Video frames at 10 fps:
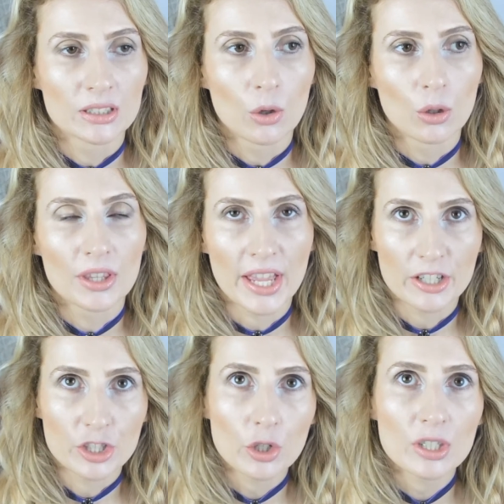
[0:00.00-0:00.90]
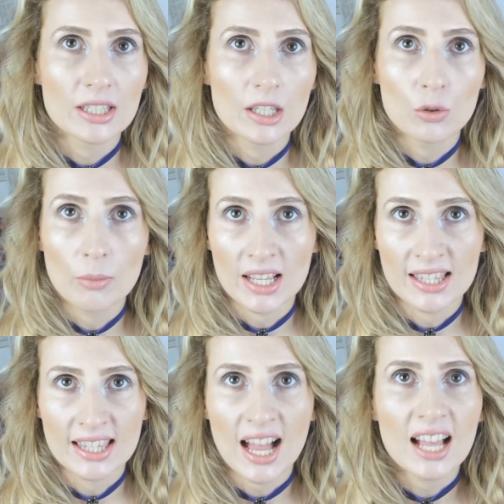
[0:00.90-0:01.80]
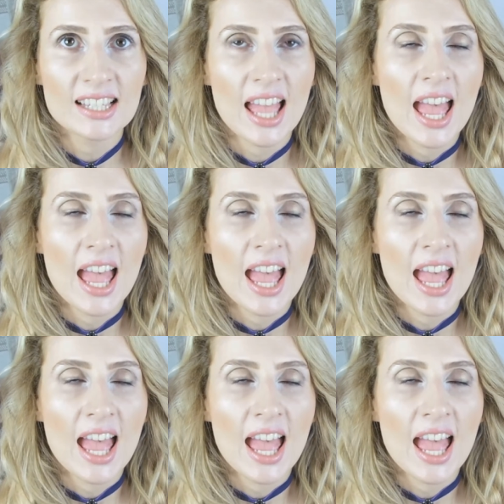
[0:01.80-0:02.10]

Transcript: all their choice. They knew my size